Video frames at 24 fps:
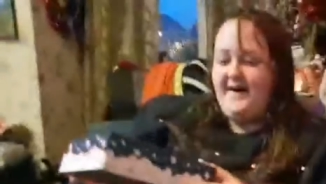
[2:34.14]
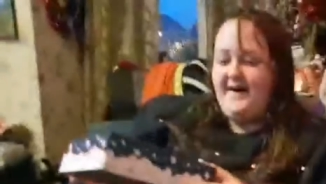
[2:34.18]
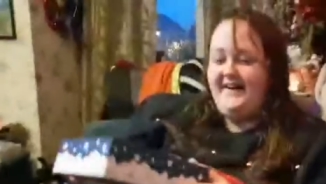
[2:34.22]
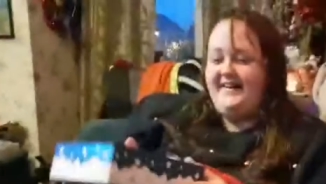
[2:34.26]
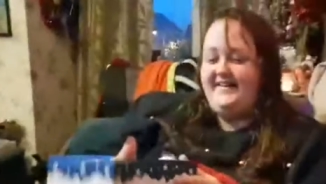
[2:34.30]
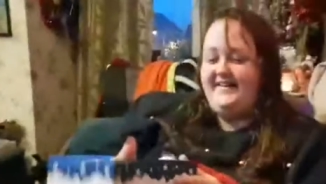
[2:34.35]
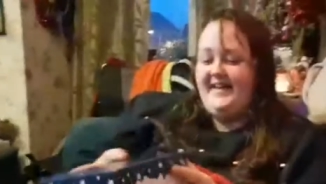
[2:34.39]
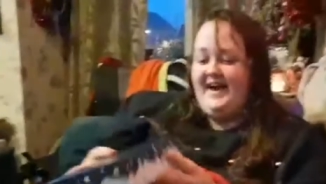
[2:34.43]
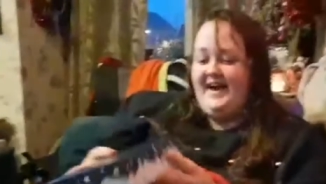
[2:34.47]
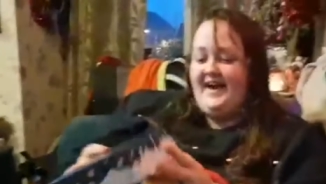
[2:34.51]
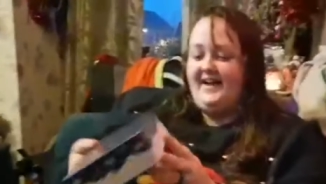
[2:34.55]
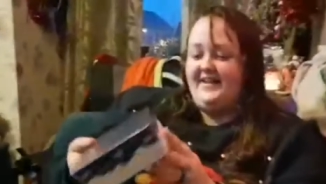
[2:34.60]

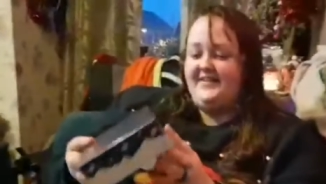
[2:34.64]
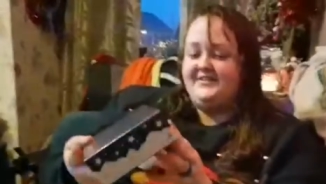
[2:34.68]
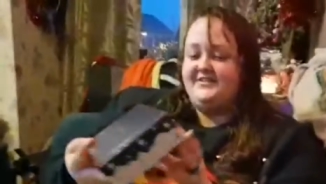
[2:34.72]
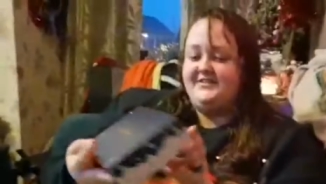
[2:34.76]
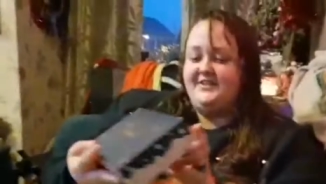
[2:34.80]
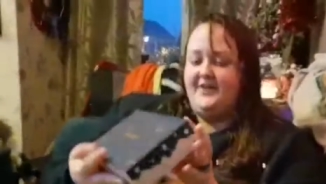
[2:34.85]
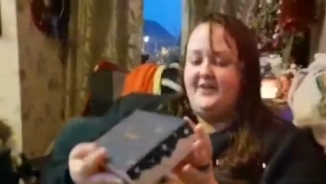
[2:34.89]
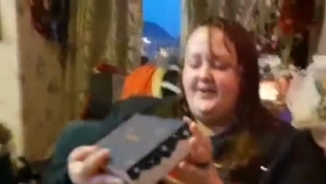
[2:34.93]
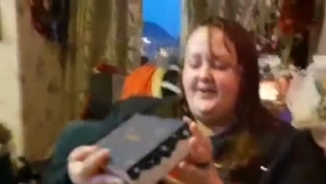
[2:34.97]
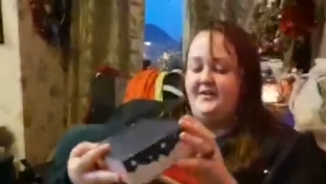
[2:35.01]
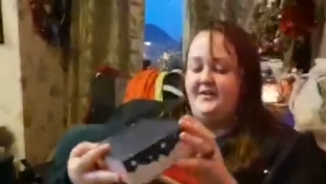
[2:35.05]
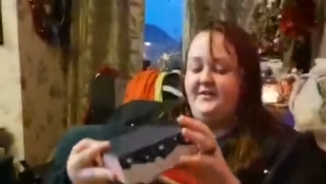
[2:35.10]
But, yeah,
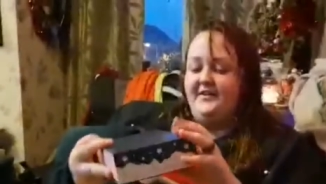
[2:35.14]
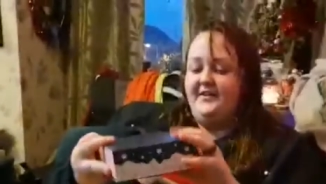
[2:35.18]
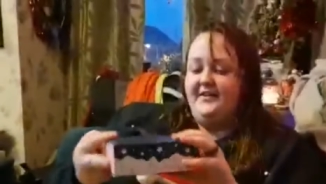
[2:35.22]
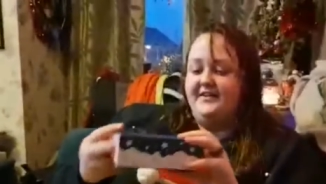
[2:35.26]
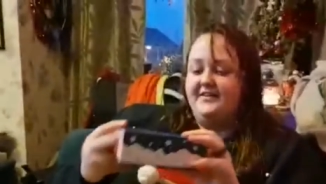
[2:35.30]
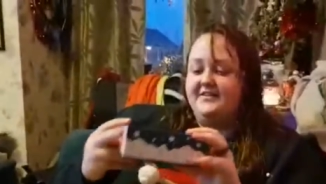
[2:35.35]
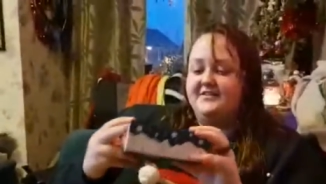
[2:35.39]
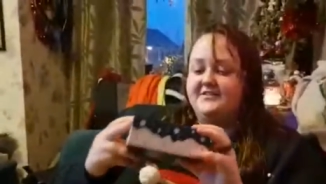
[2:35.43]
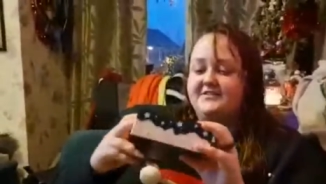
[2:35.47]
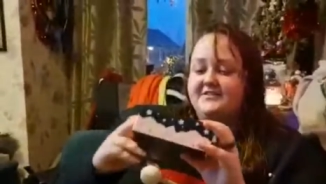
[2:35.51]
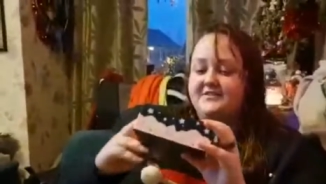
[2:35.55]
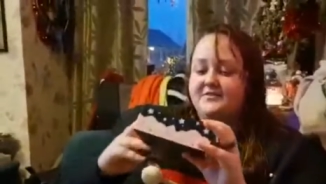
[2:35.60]
so
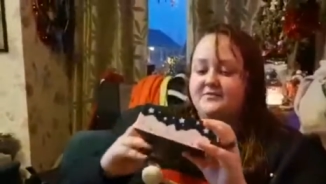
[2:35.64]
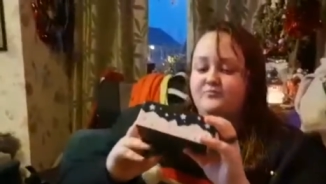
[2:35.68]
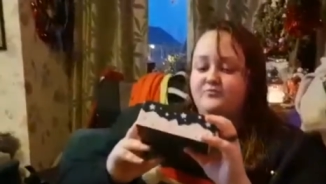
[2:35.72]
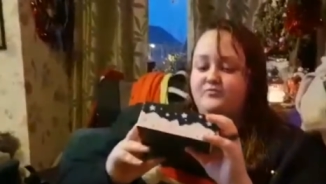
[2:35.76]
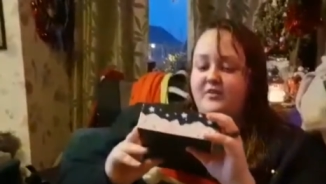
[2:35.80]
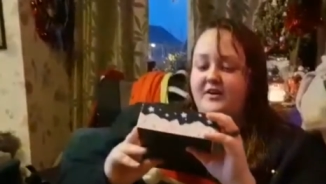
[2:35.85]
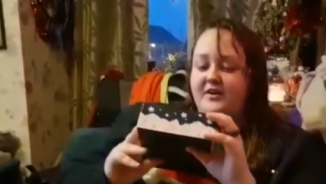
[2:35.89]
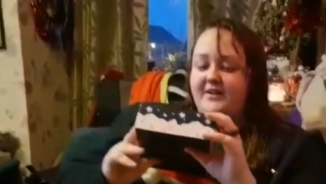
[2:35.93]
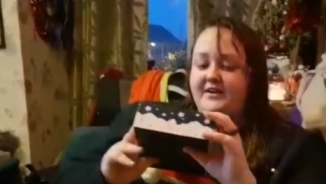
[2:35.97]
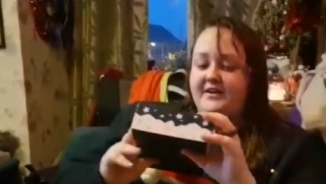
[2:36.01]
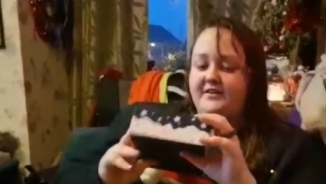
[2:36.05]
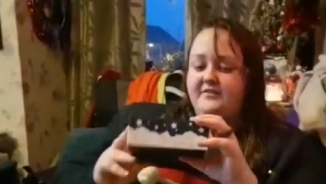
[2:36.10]
it's
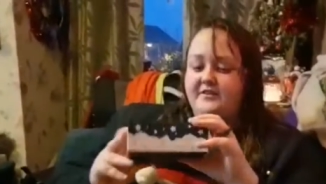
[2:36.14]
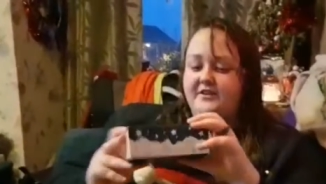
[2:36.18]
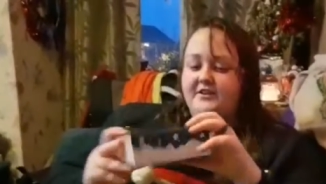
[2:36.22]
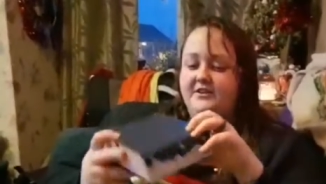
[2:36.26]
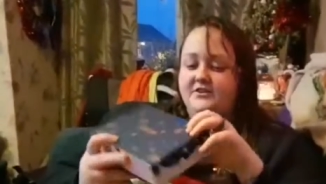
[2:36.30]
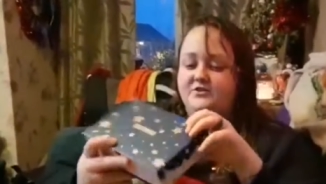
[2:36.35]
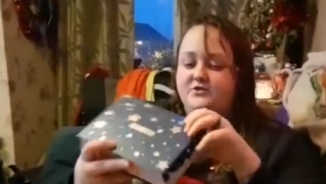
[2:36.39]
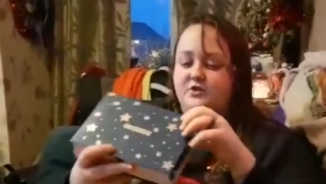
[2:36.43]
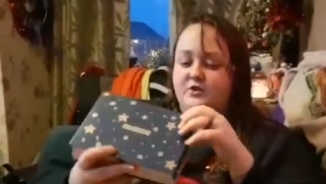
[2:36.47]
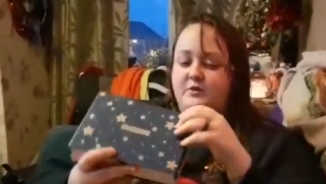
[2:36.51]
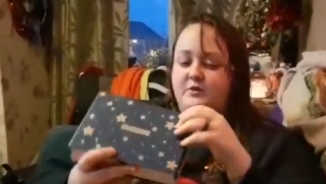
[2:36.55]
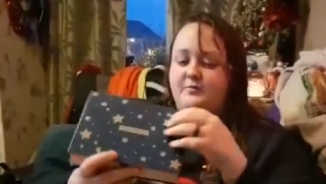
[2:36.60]
really,
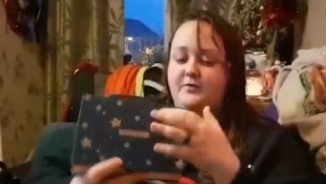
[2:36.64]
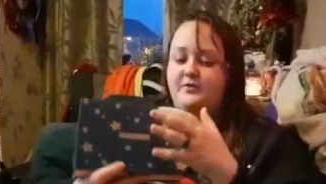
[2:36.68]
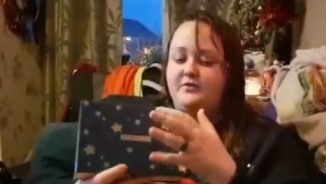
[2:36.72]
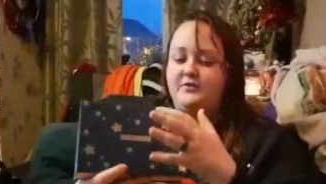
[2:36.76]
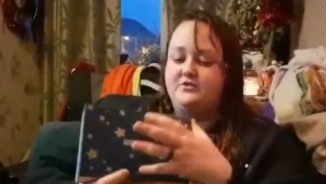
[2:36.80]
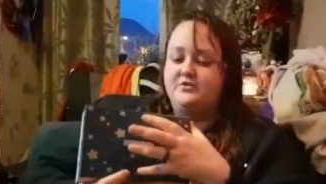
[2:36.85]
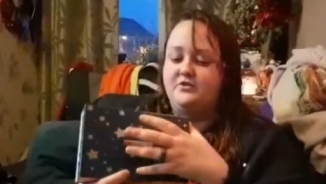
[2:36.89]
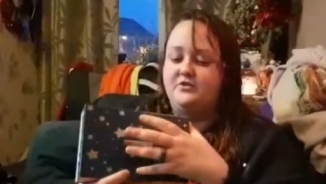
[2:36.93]
really adorable.